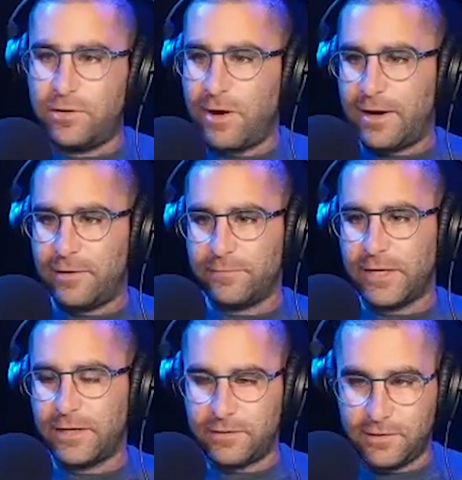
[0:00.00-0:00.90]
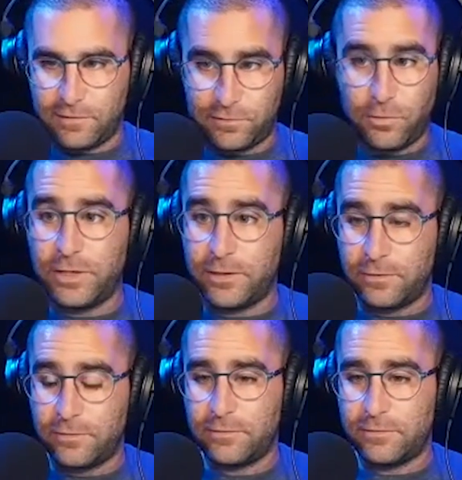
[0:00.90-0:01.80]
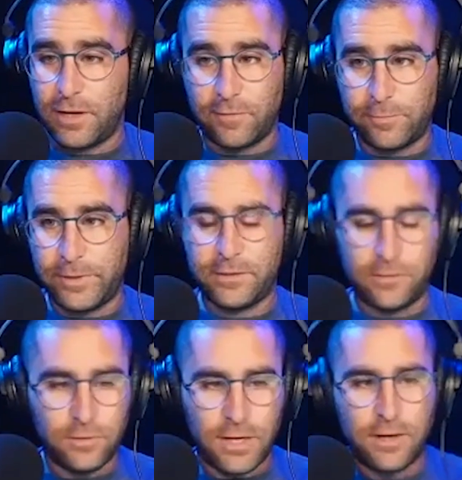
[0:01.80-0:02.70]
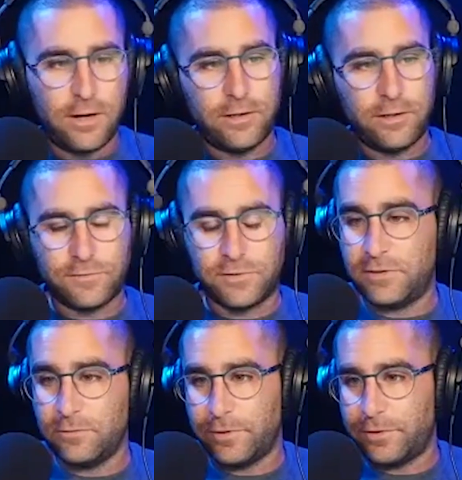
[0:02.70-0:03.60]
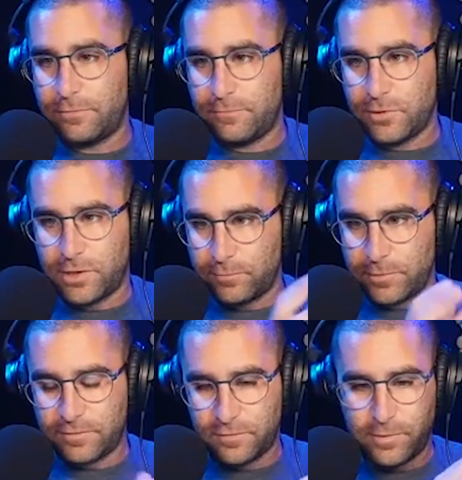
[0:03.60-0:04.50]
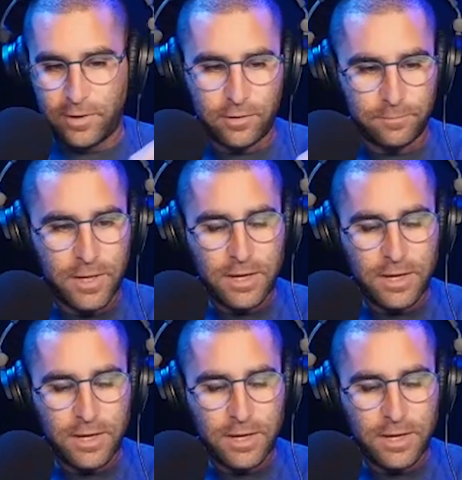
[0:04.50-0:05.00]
you have like the Estonian government like you log on and you have to deal with their government somehow